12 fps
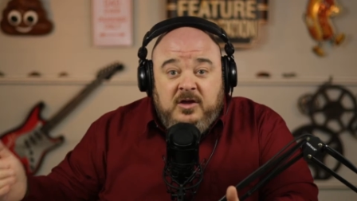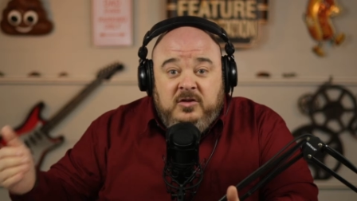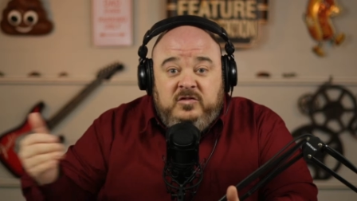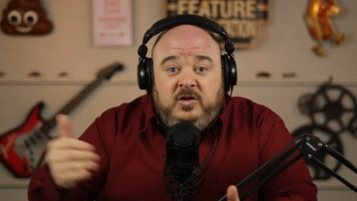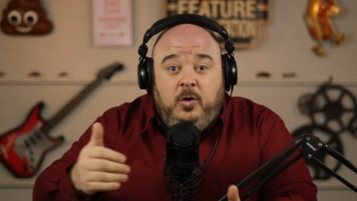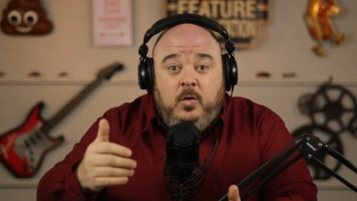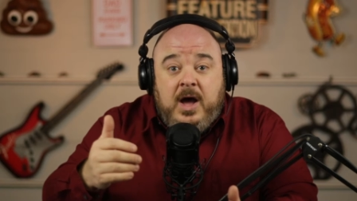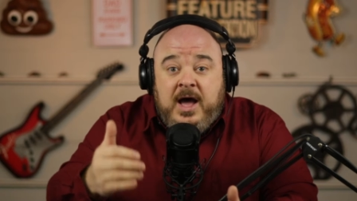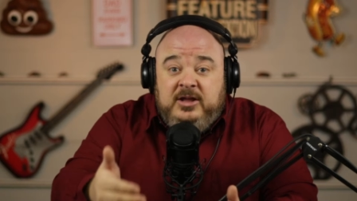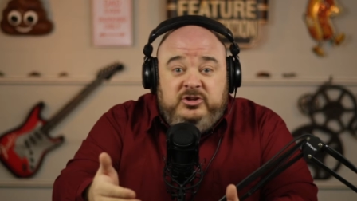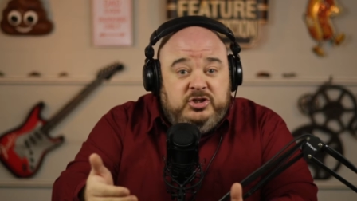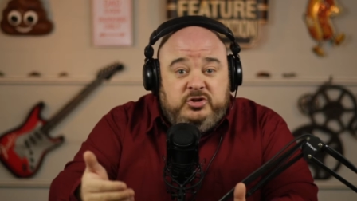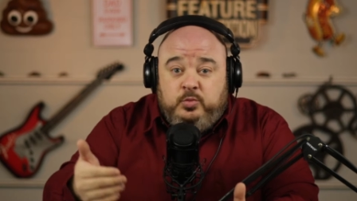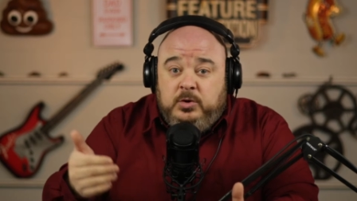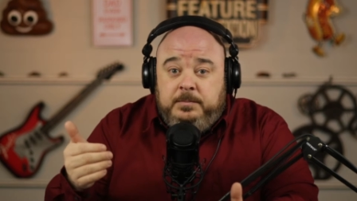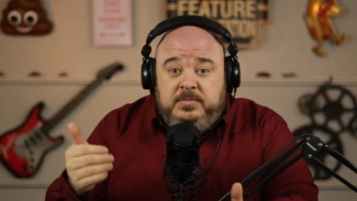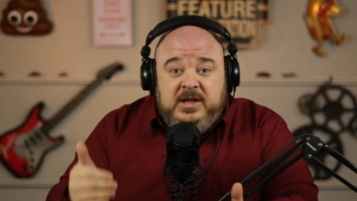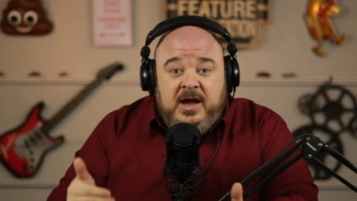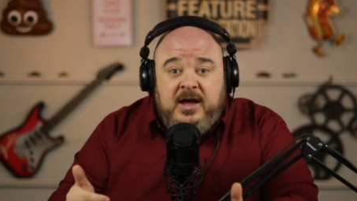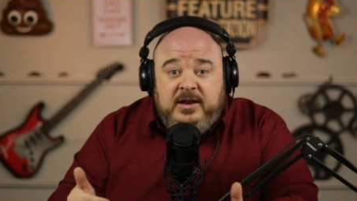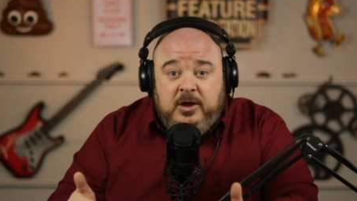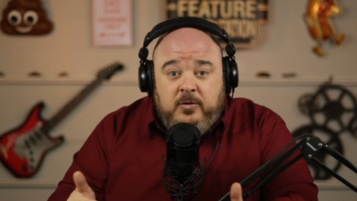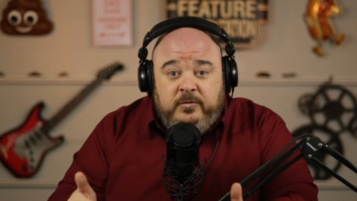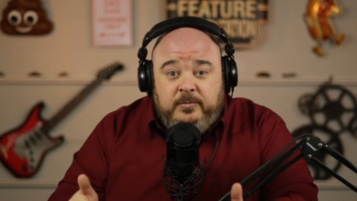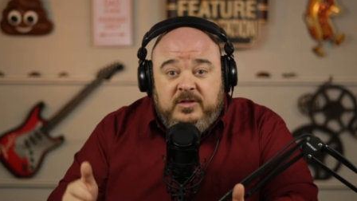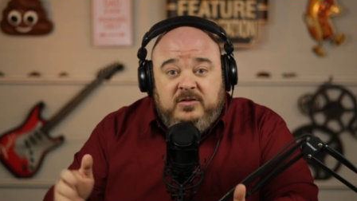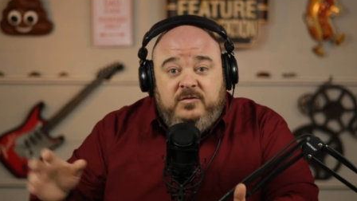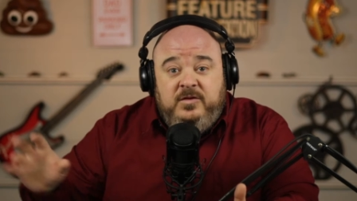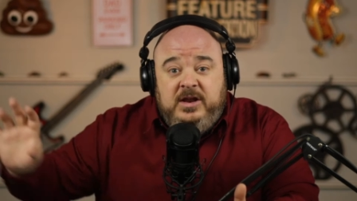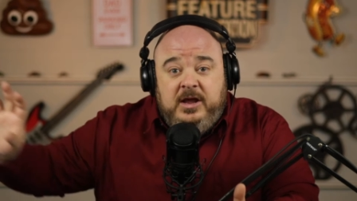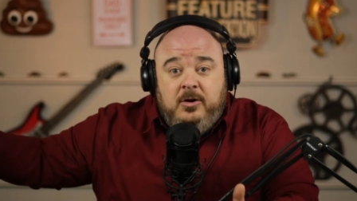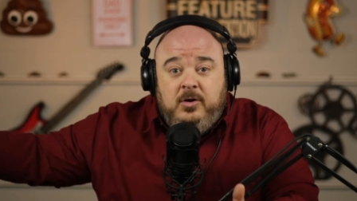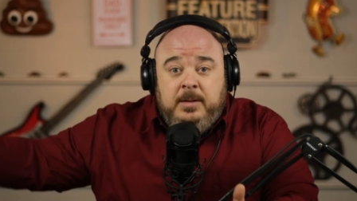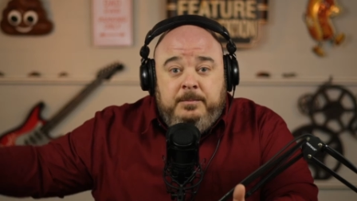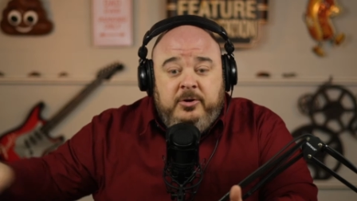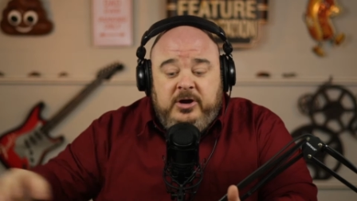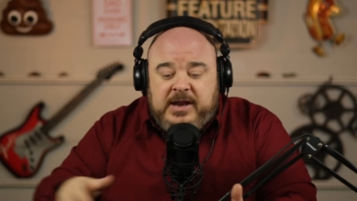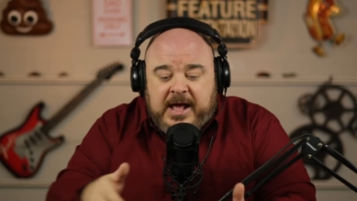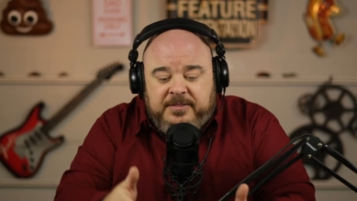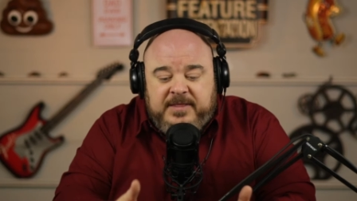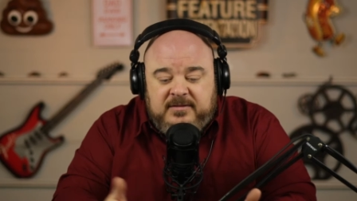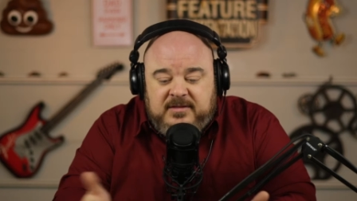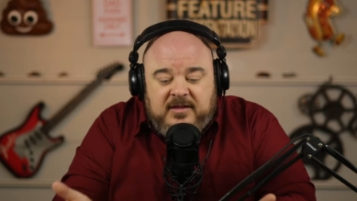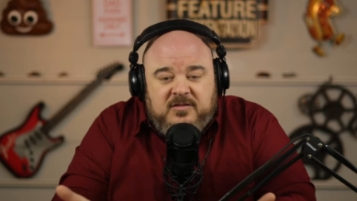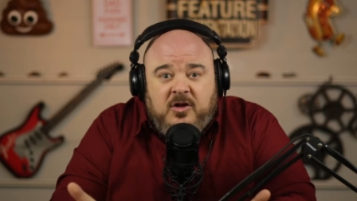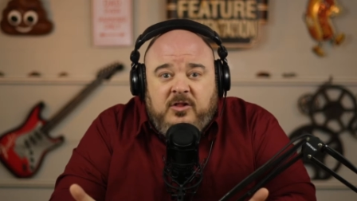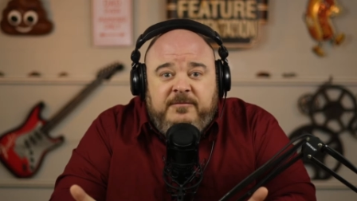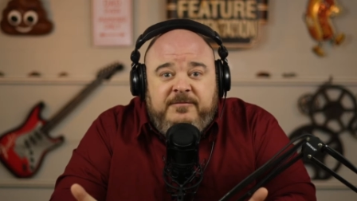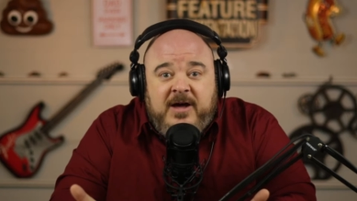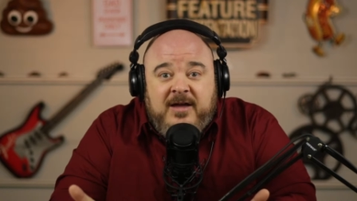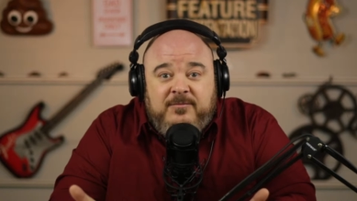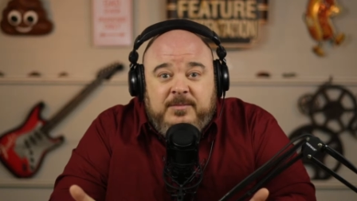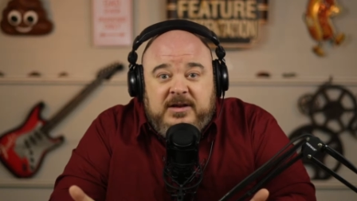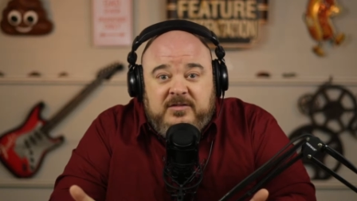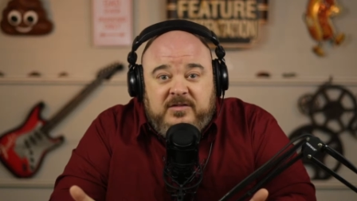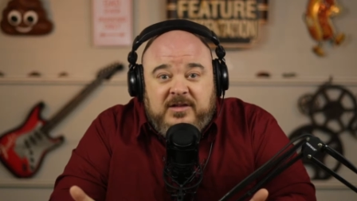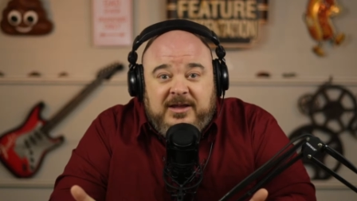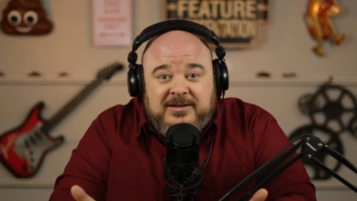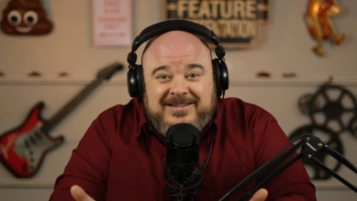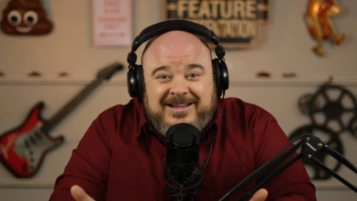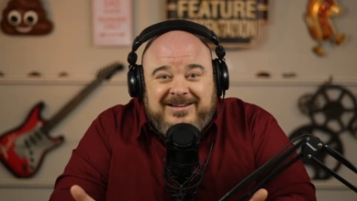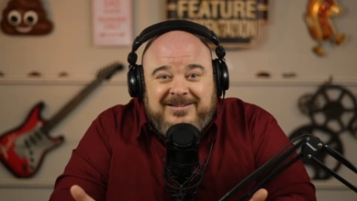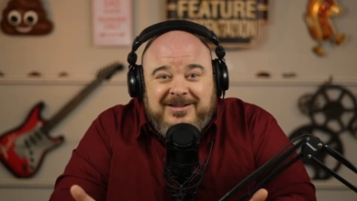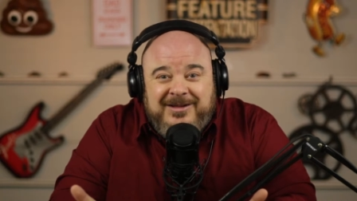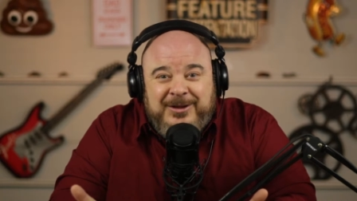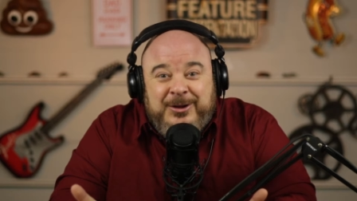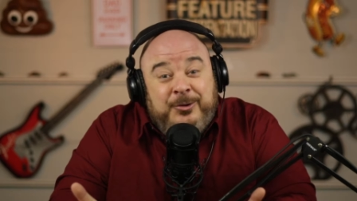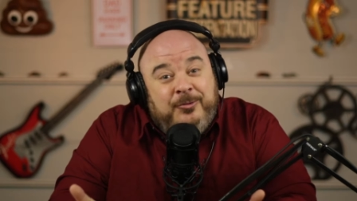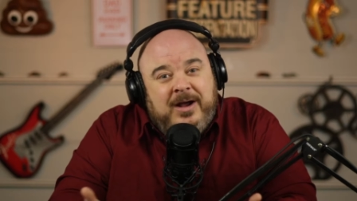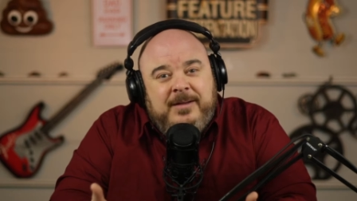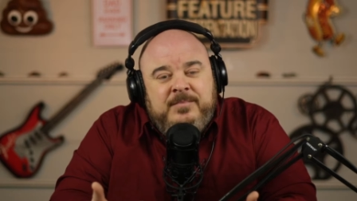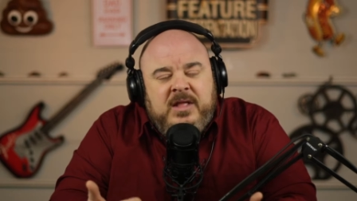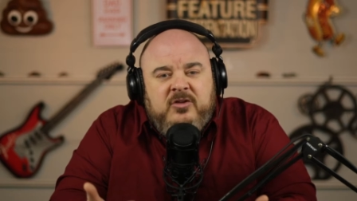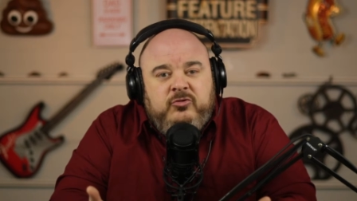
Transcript: So I just rip the audio from this video and put it out. That takes all of 5 minutes to get done, right?